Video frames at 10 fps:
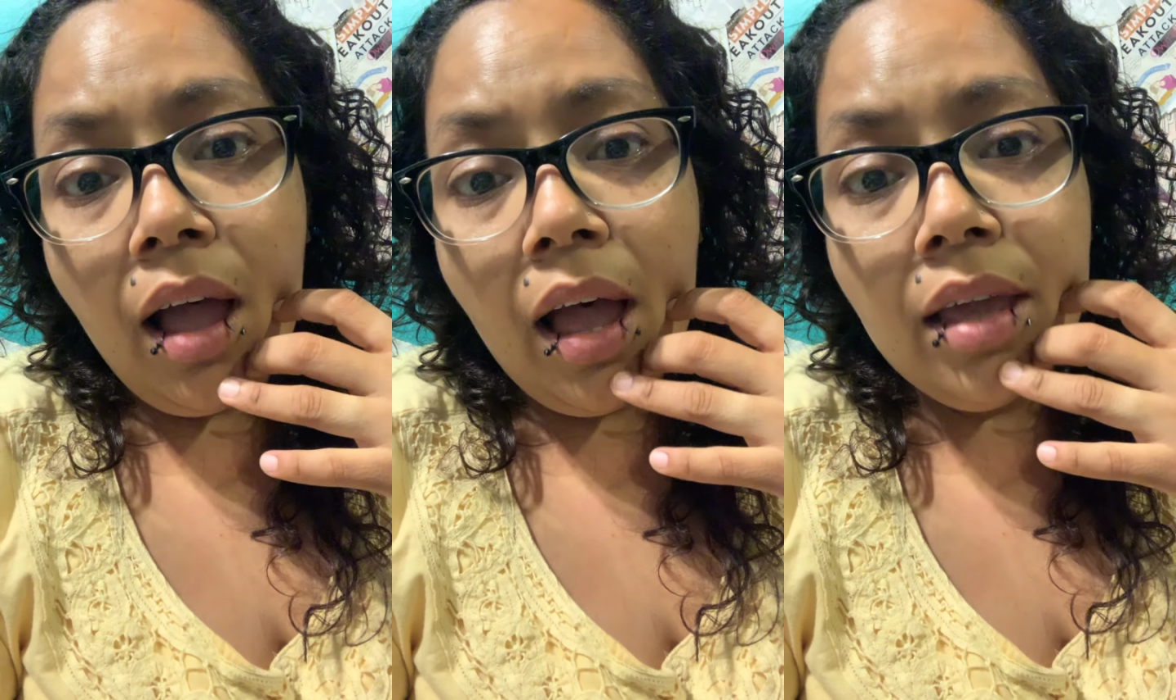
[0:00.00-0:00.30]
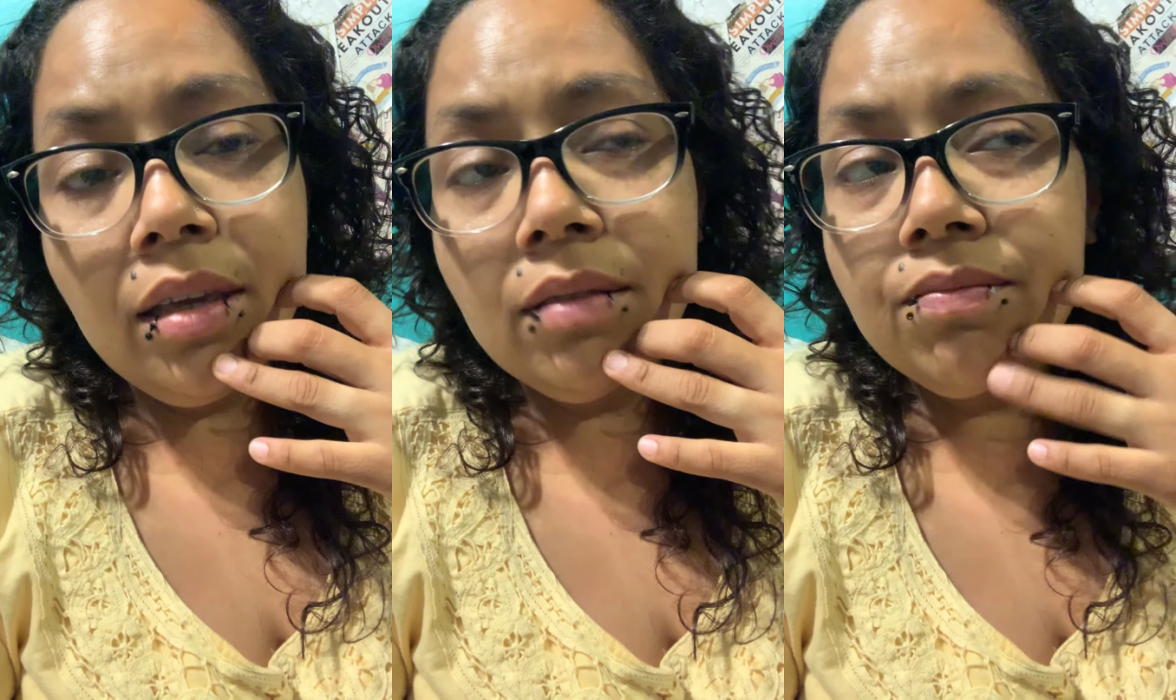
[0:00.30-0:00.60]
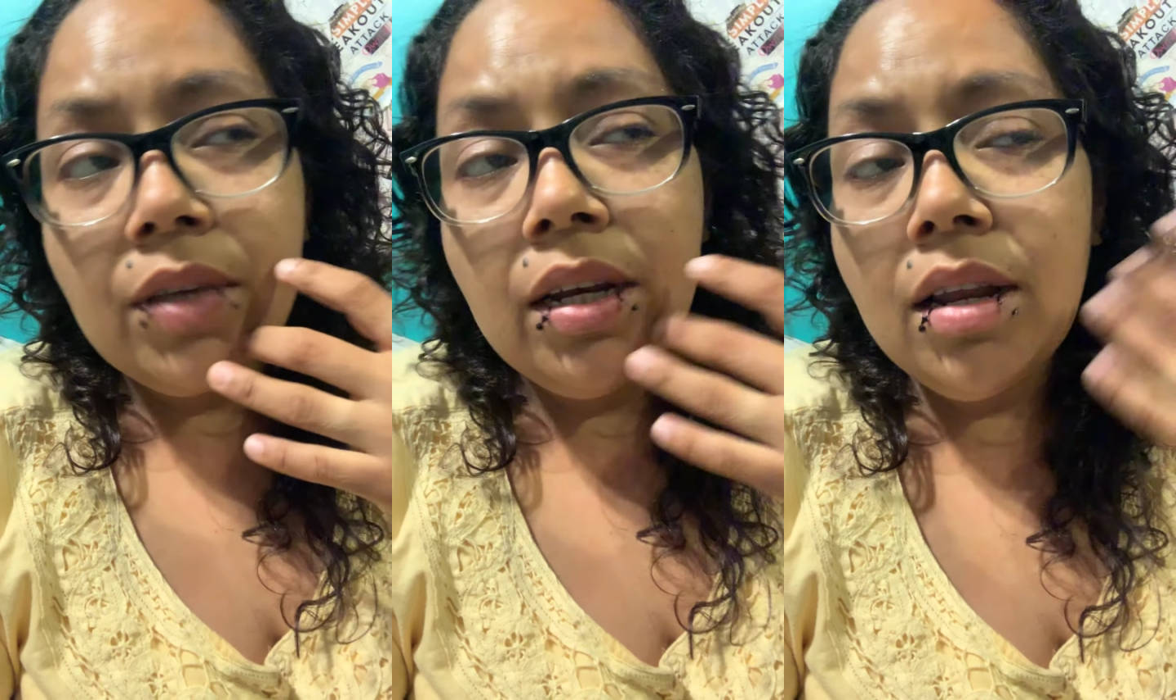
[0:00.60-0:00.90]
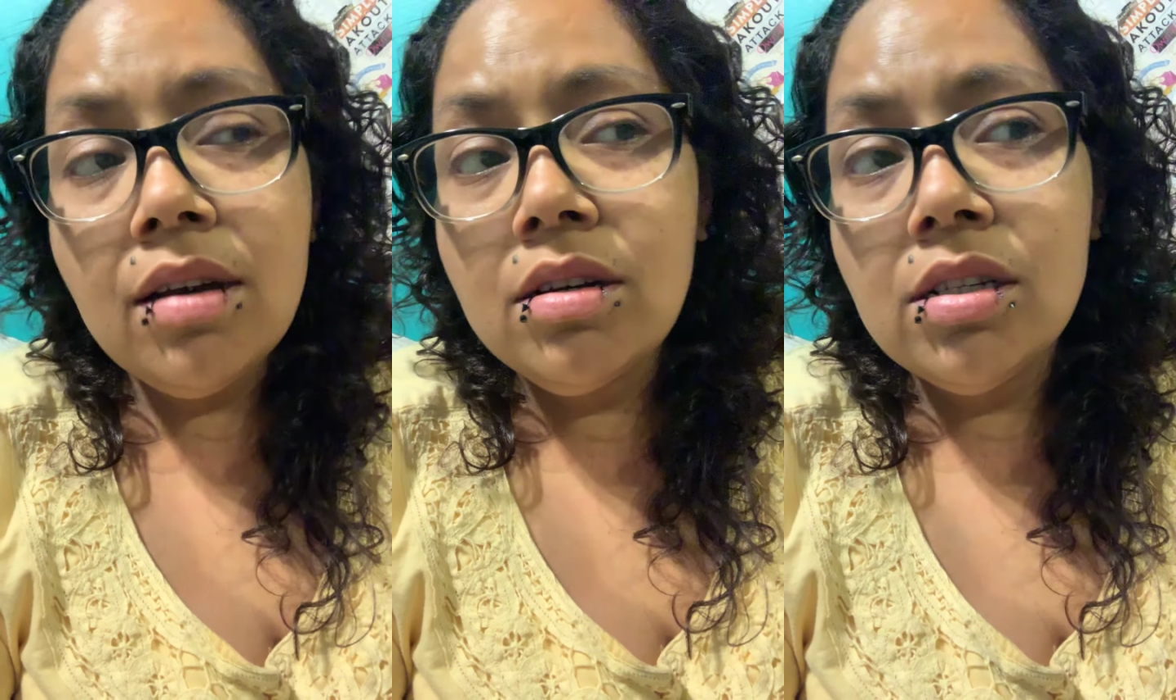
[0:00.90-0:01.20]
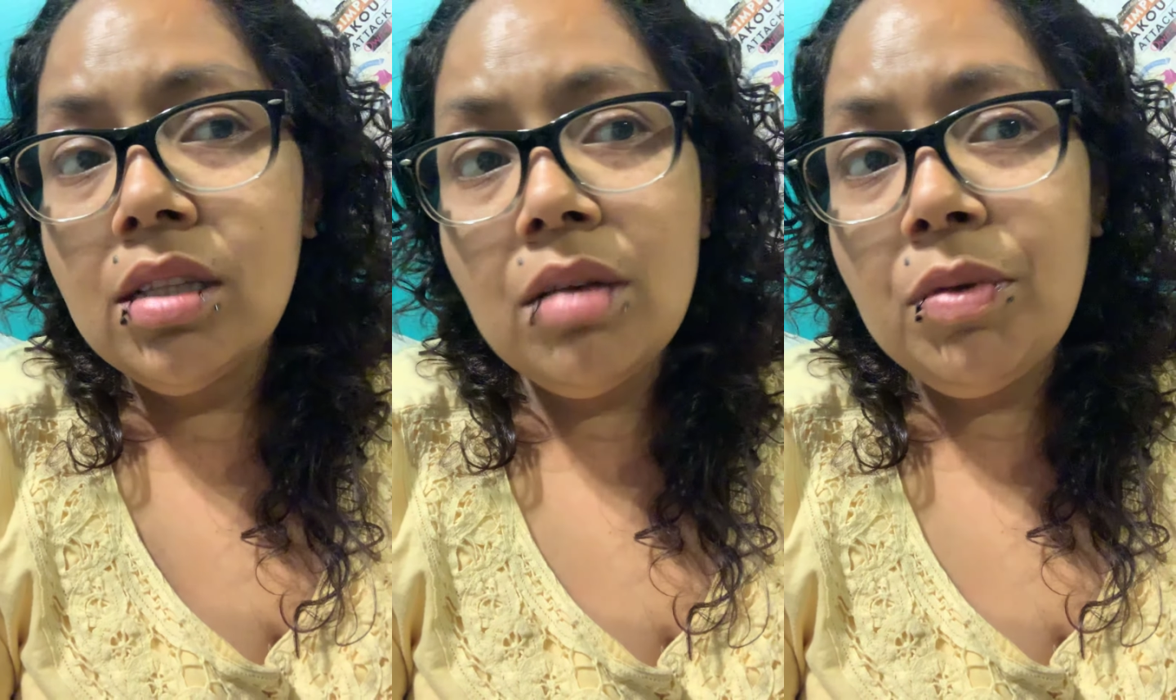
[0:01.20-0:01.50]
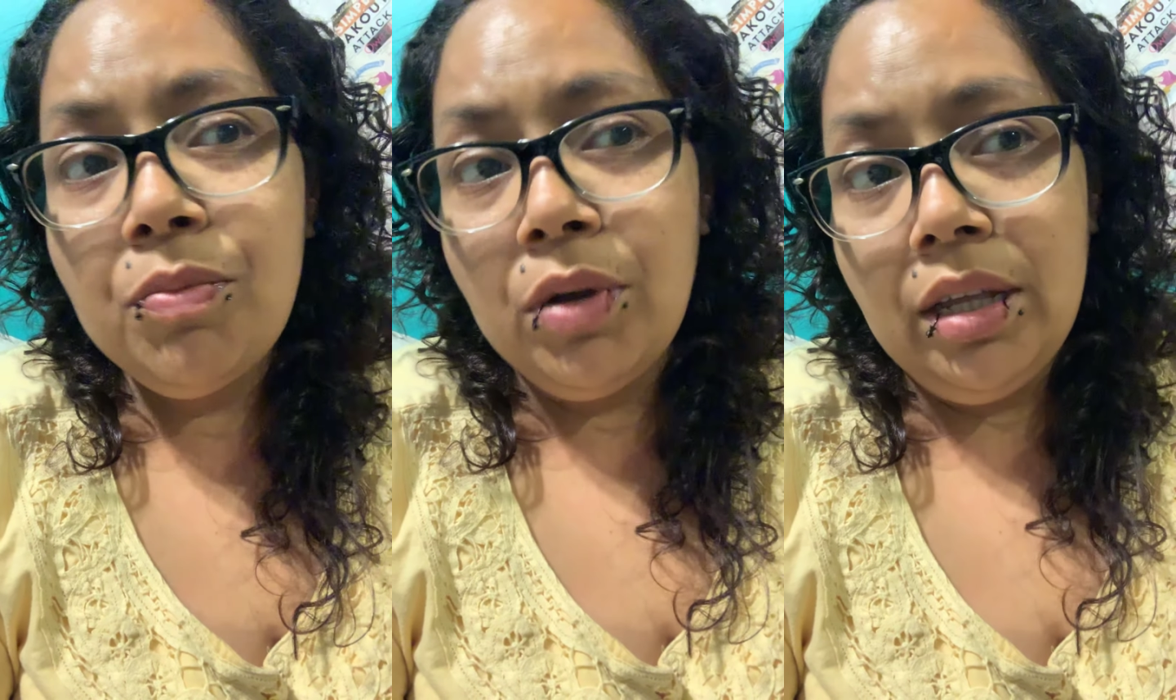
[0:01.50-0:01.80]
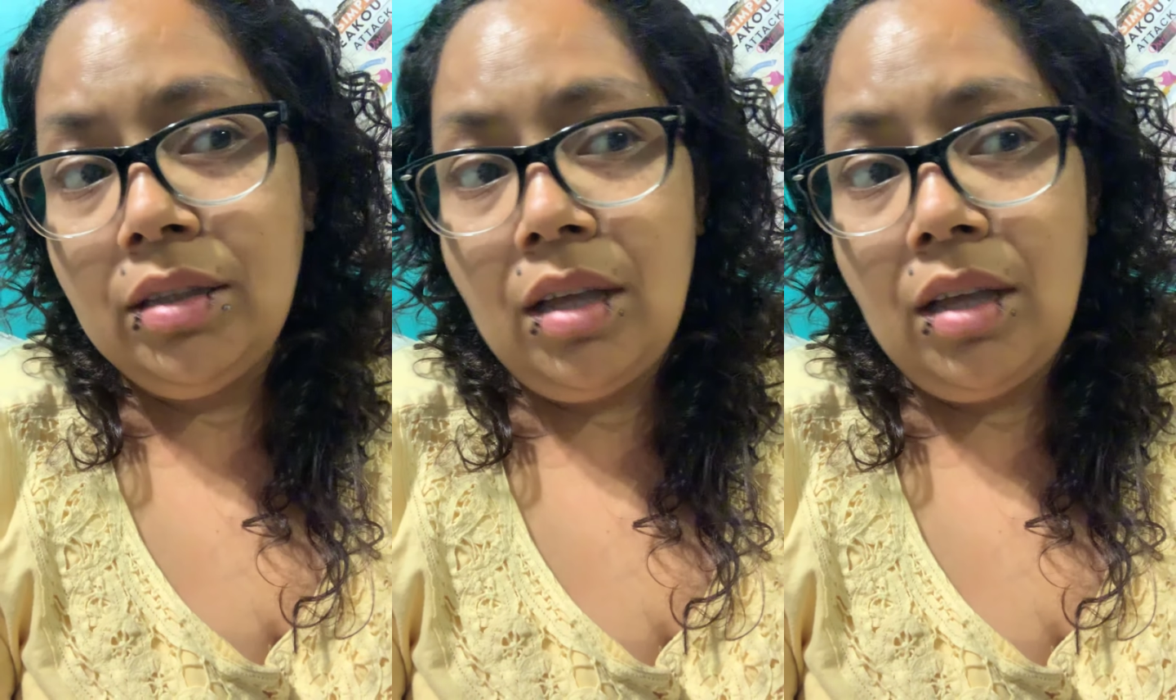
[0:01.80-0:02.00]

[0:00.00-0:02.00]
I cannot understand people like